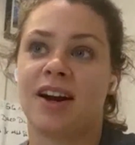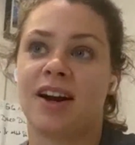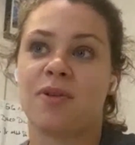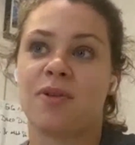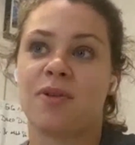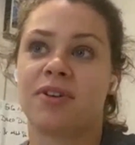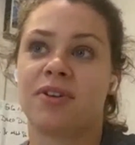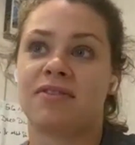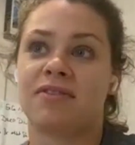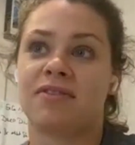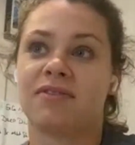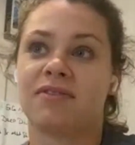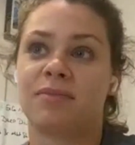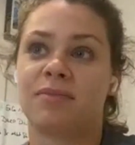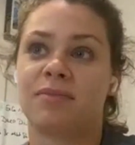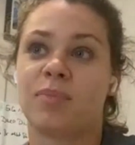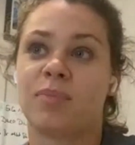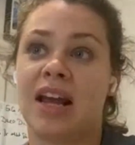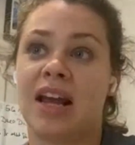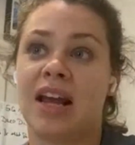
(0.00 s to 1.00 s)
that I would have
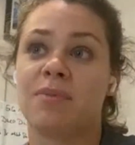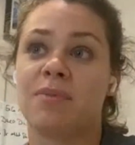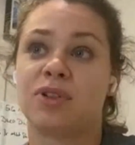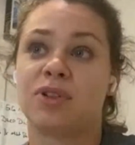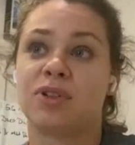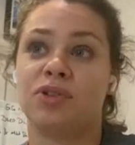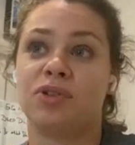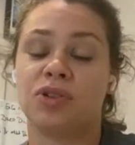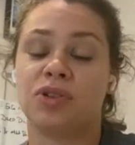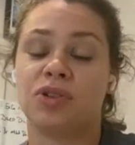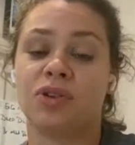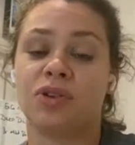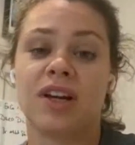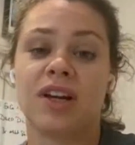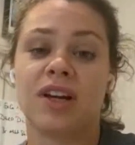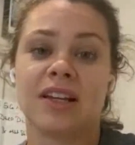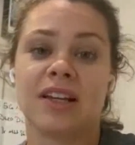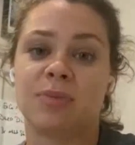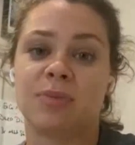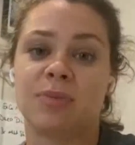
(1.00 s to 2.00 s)
been able to
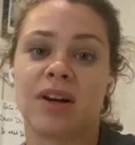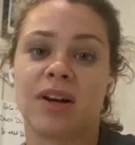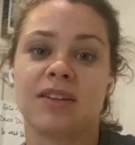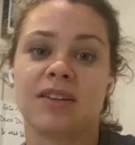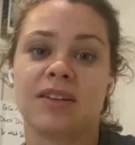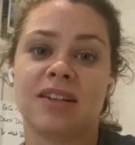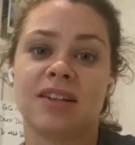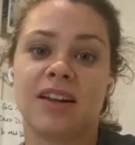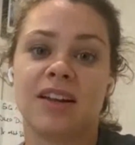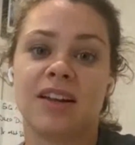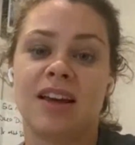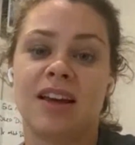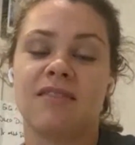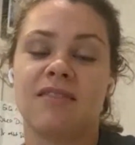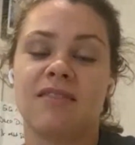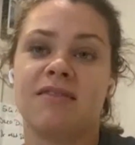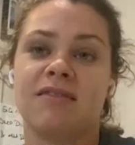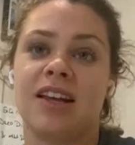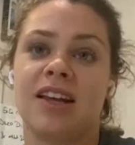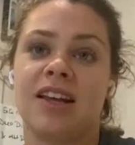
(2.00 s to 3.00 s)
enjoy and experience
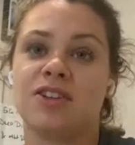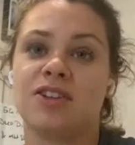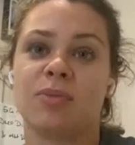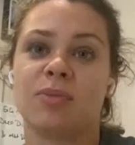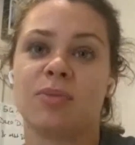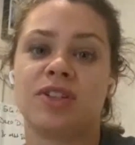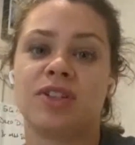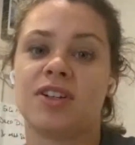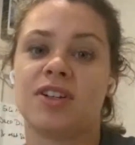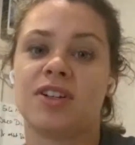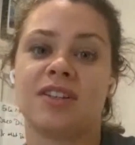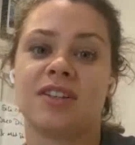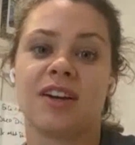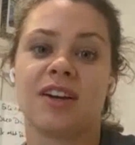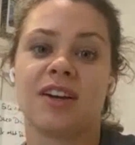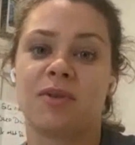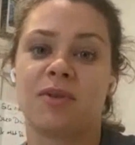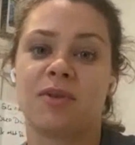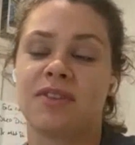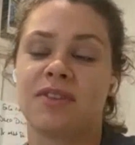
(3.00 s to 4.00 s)
in a Dublin jersey.
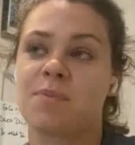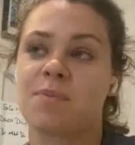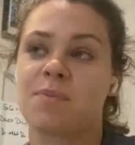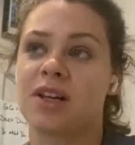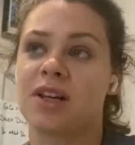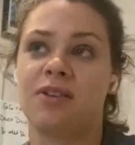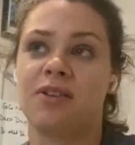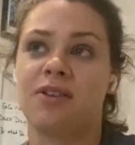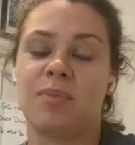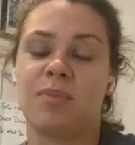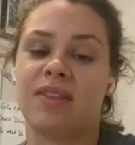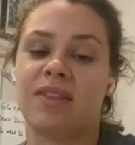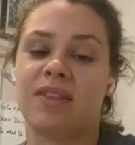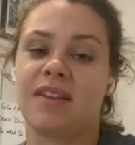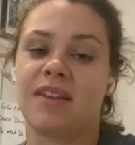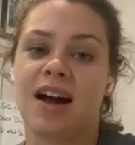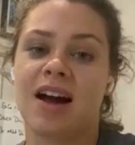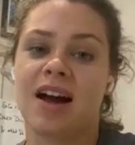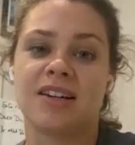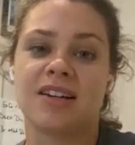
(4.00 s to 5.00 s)
I would have absolutely bitten
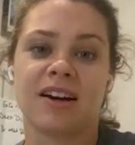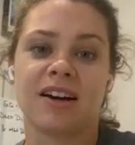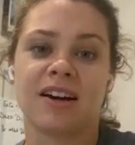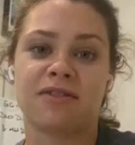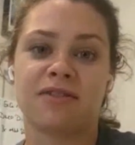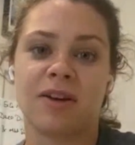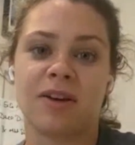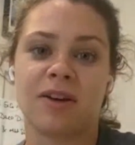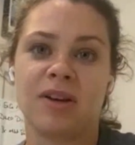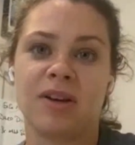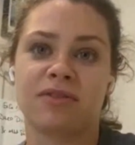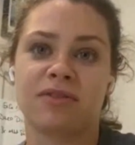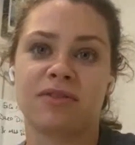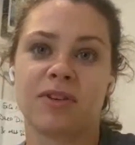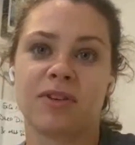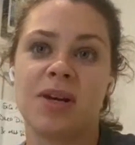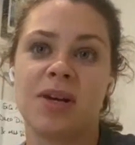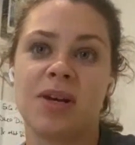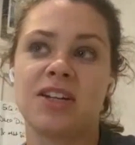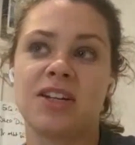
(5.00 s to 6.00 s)
their hand off. I mean,
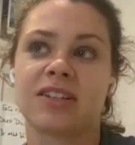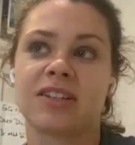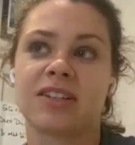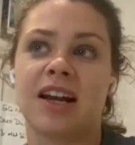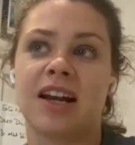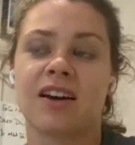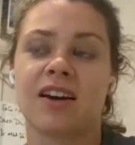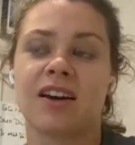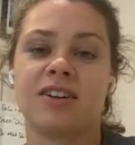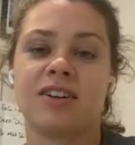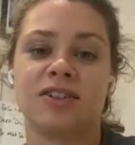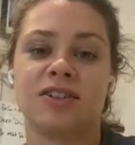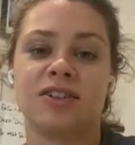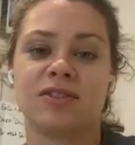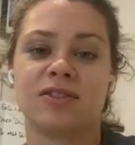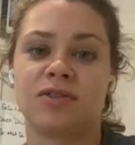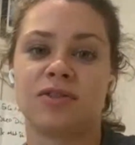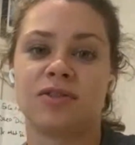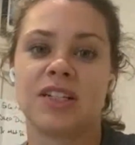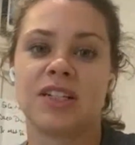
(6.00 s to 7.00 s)
for me, just getting on an under
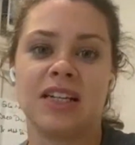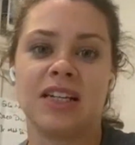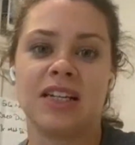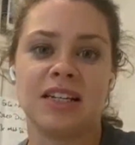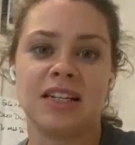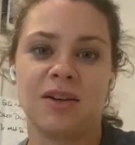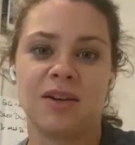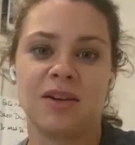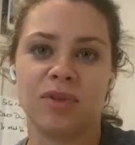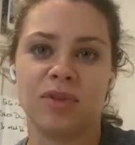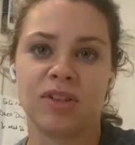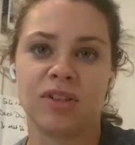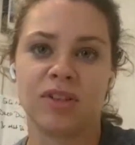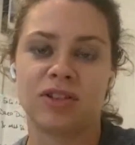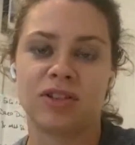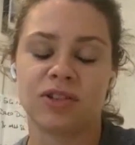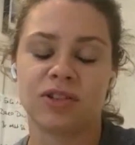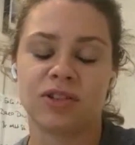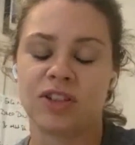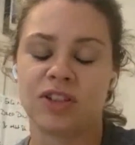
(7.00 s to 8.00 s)
14 team was
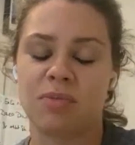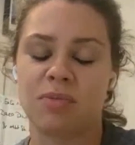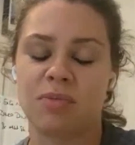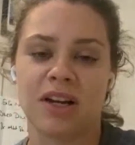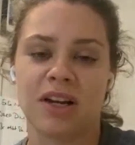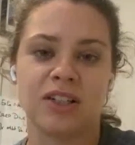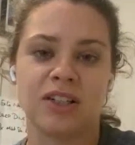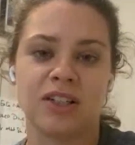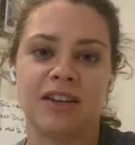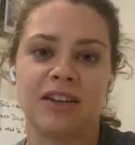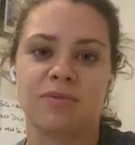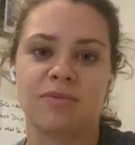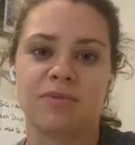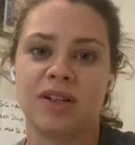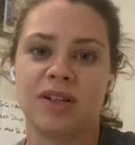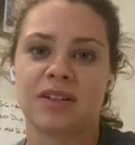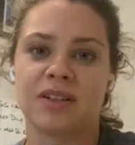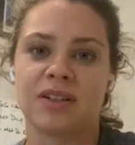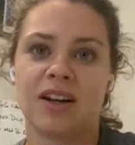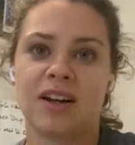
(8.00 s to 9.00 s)
such a big
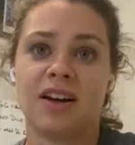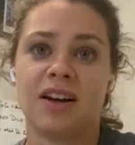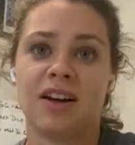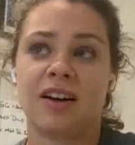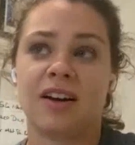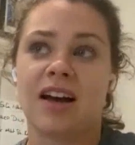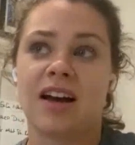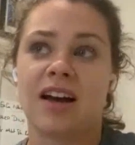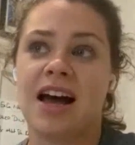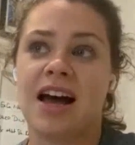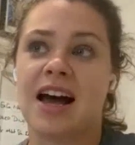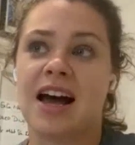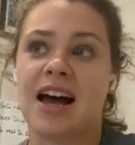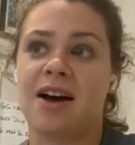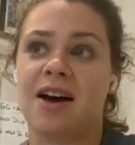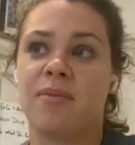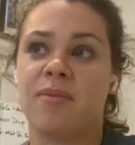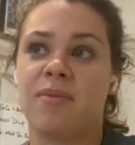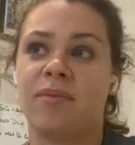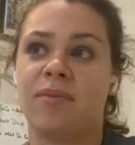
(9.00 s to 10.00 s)
achievement.
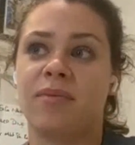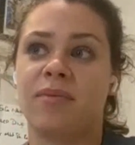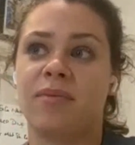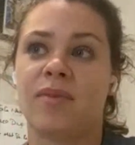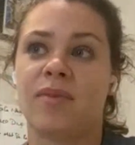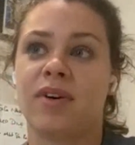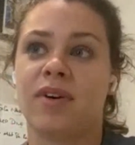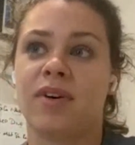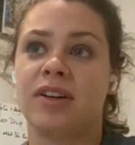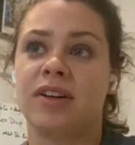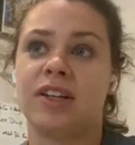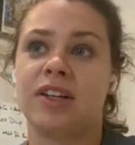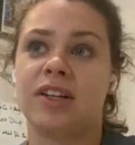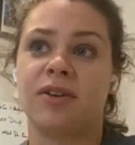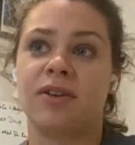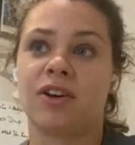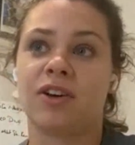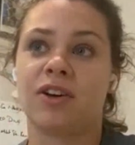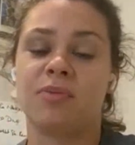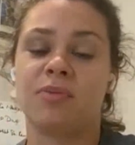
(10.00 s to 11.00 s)
Um,
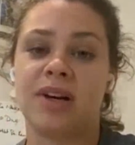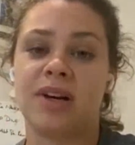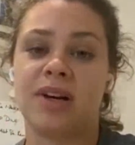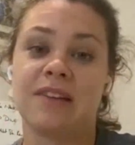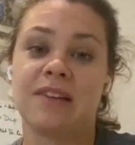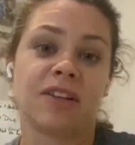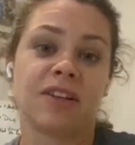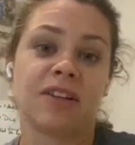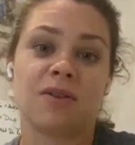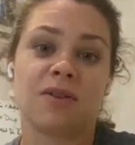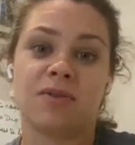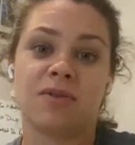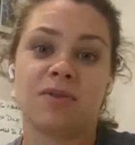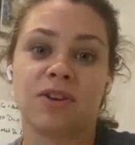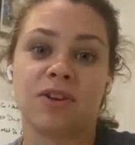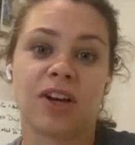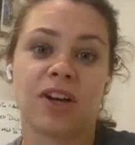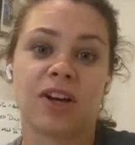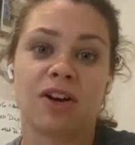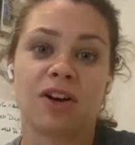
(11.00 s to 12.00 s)
I couldn't believe that I was
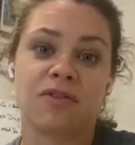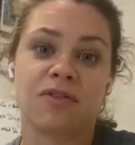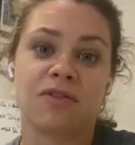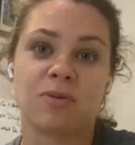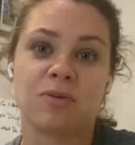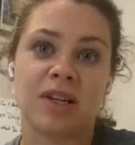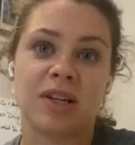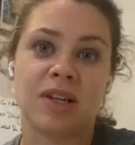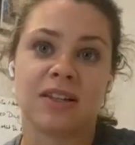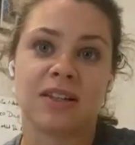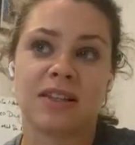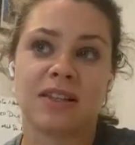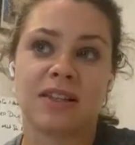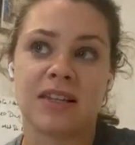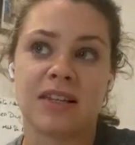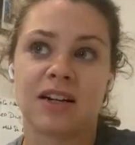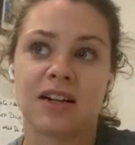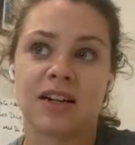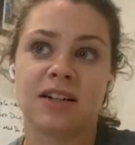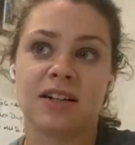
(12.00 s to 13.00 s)
lucky enough to be
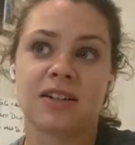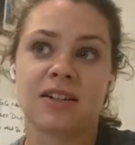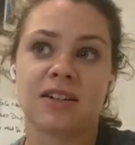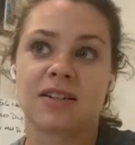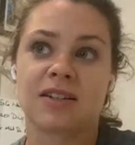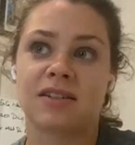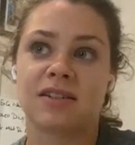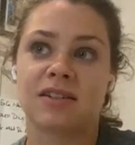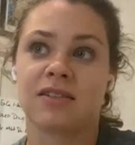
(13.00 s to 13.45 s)
considered